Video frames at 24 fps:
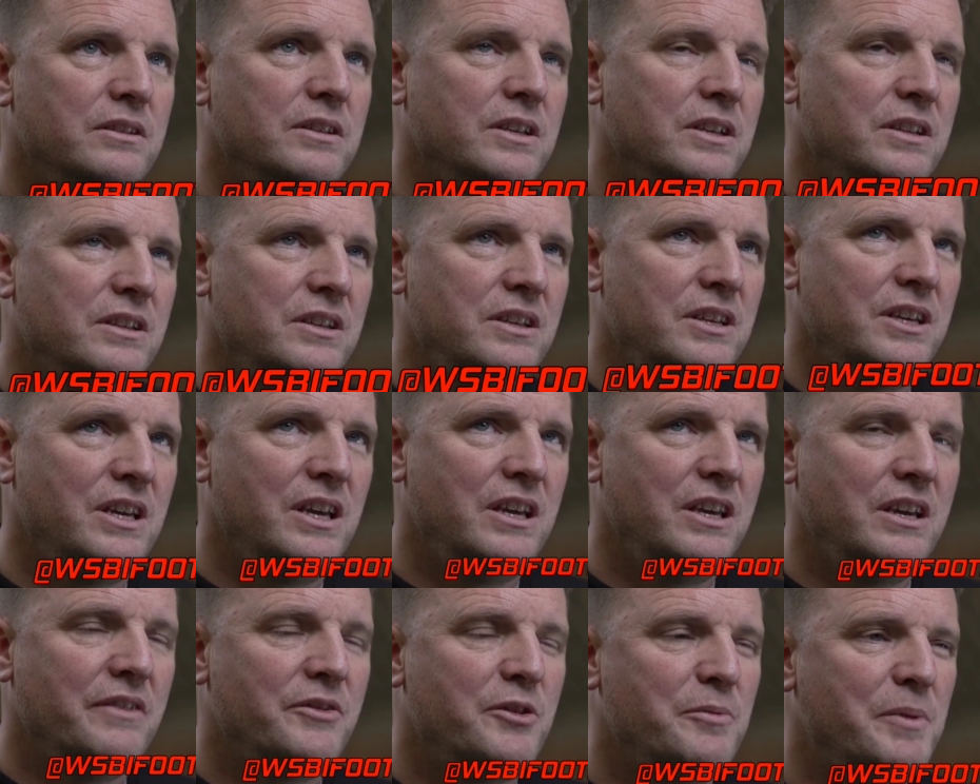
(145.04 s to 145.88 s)
uh, yeah,
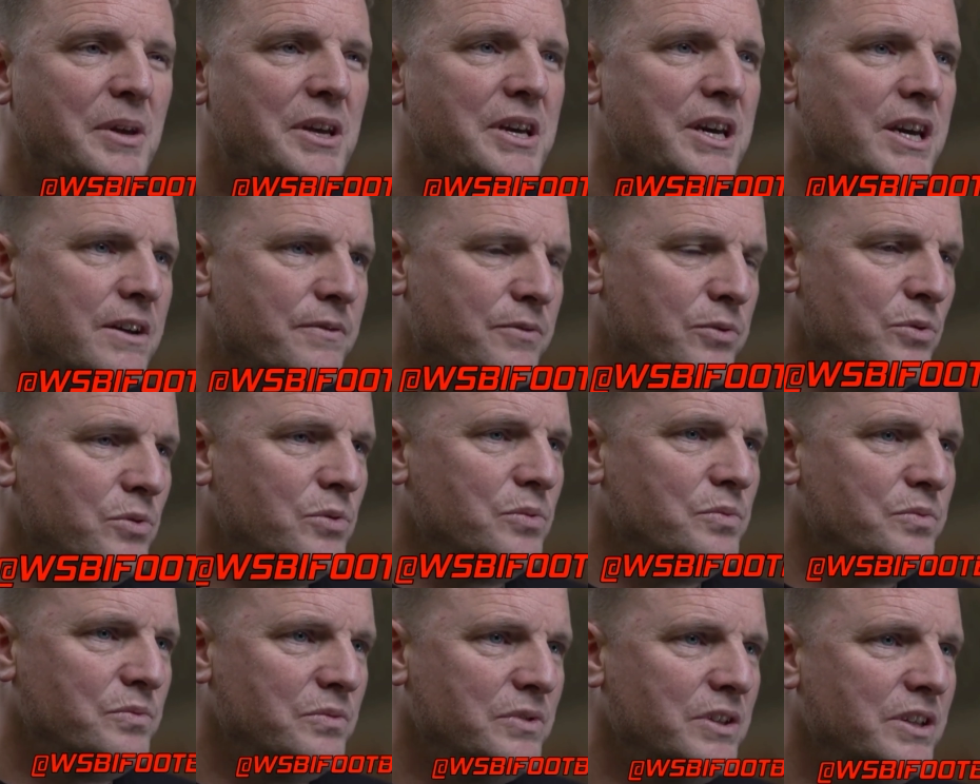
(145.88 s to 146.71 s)
you have to be
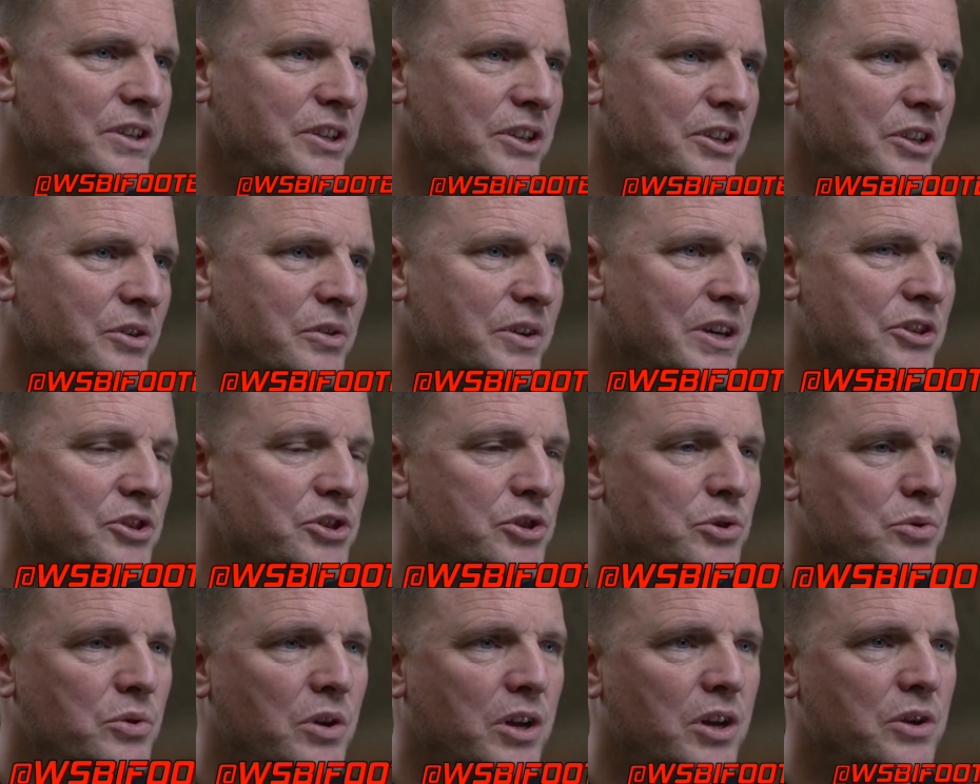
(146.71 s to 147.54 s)
careful that you don't get
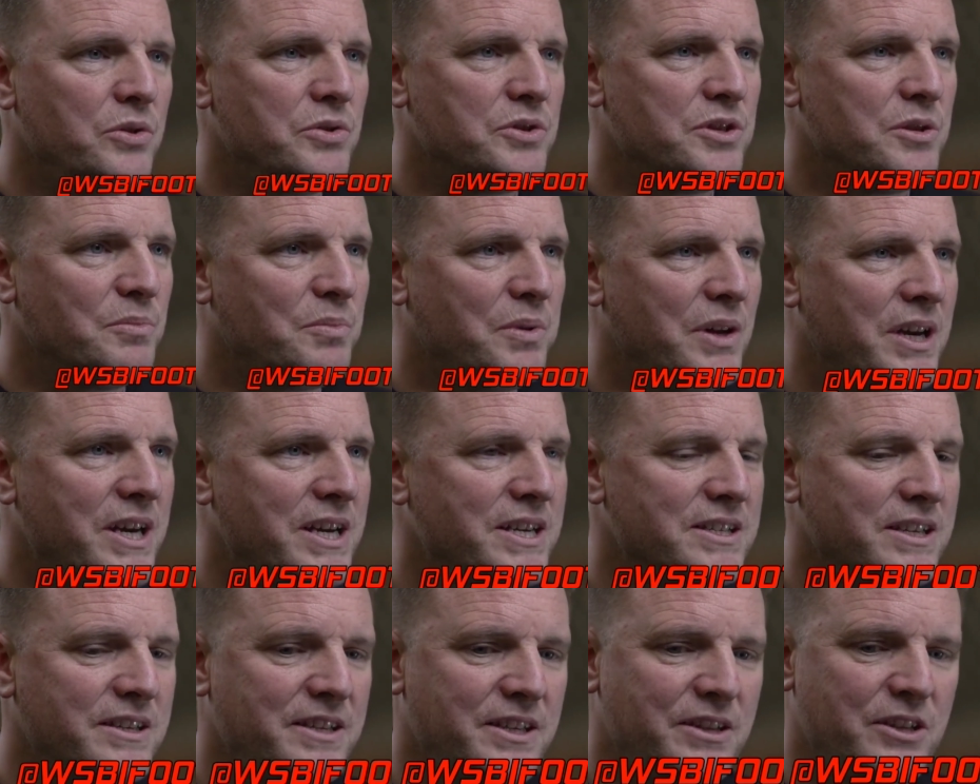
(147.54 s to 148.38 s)
too close to
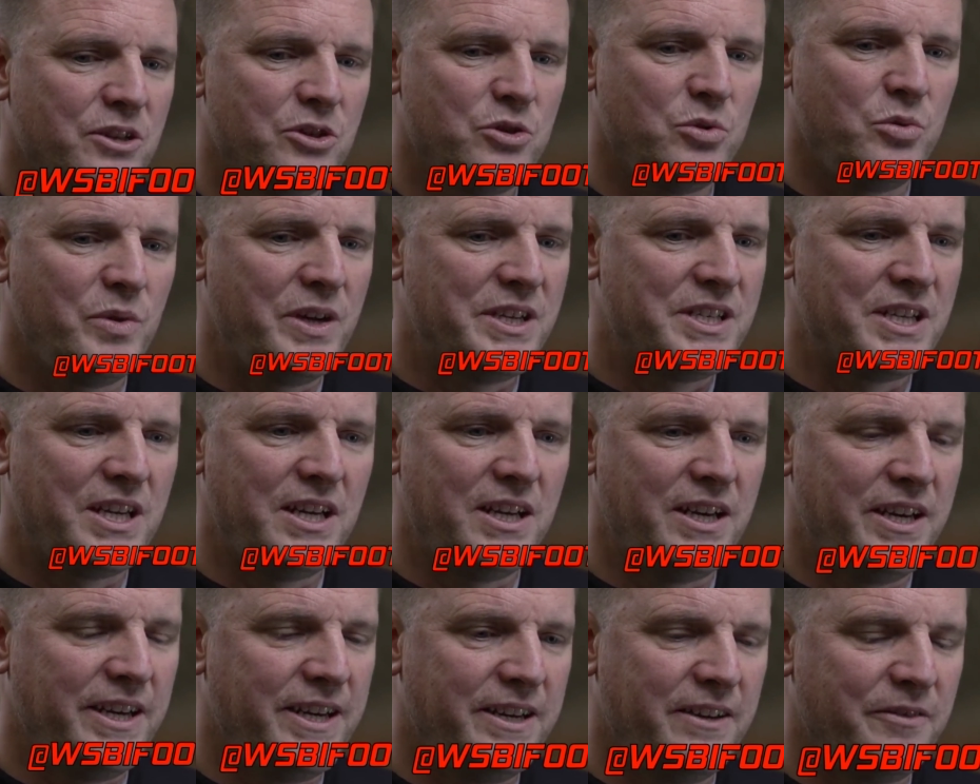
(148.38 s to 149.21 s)
players. I think there's always a
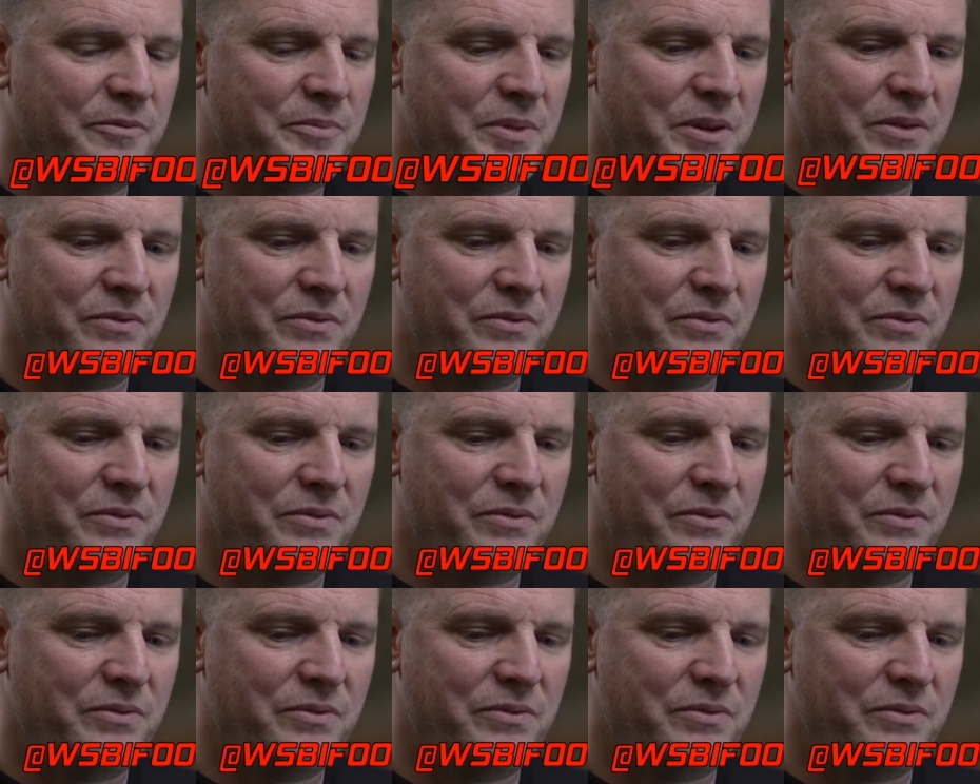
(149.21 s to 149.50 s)
line. I've